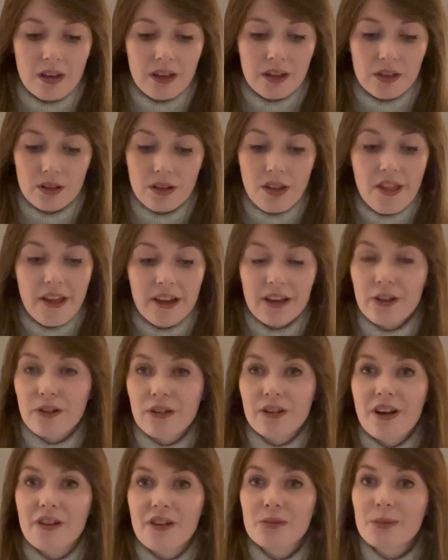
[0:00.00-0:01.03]
I couldn't thank her
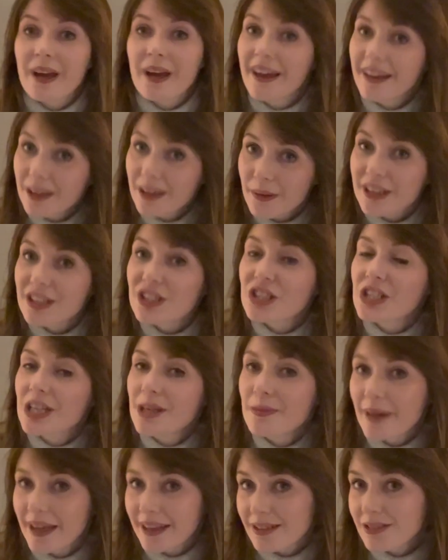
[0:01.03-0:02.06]
enough. But anyway,
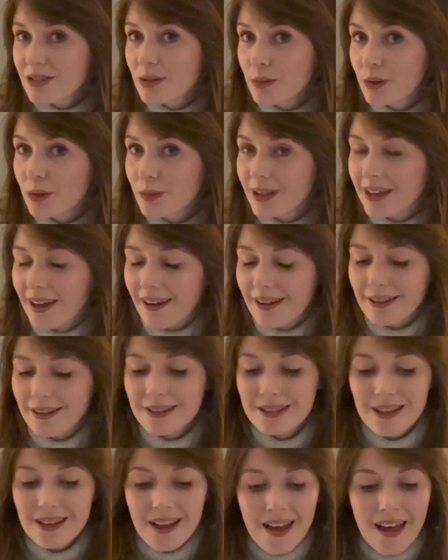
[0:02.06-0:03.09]
she makes booby
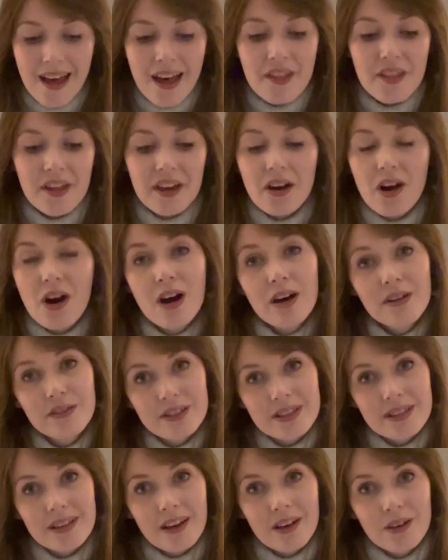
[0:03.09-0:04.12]
cakes and they are for
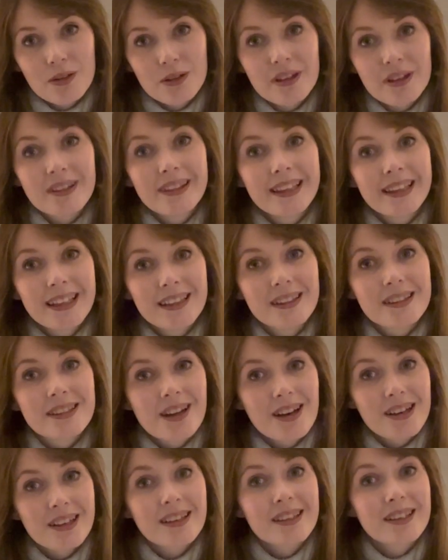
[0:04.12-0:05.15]
sale at Little
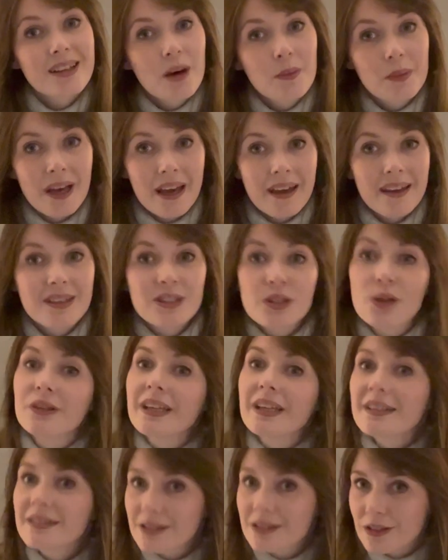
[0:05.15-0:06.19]
Duck Cupcakes on
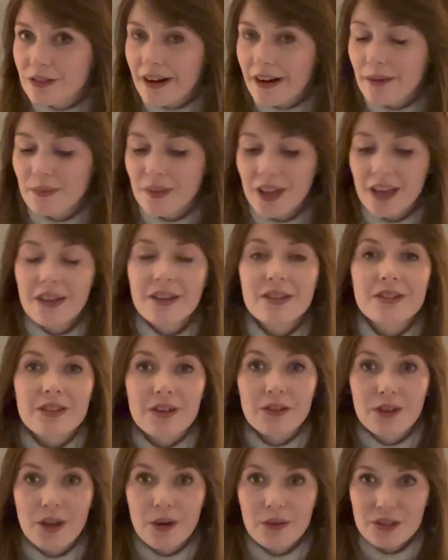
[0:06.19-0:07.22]
Instagram.
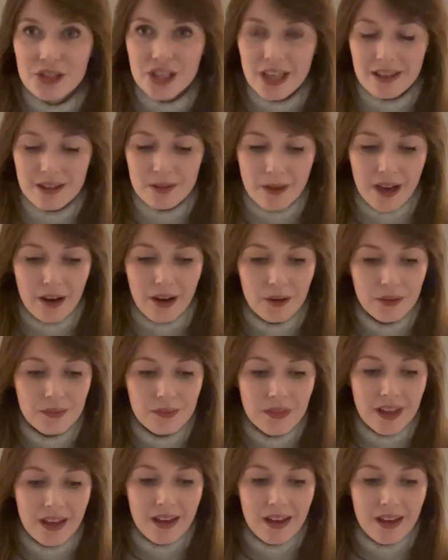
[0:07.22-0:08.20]
So go and check them out.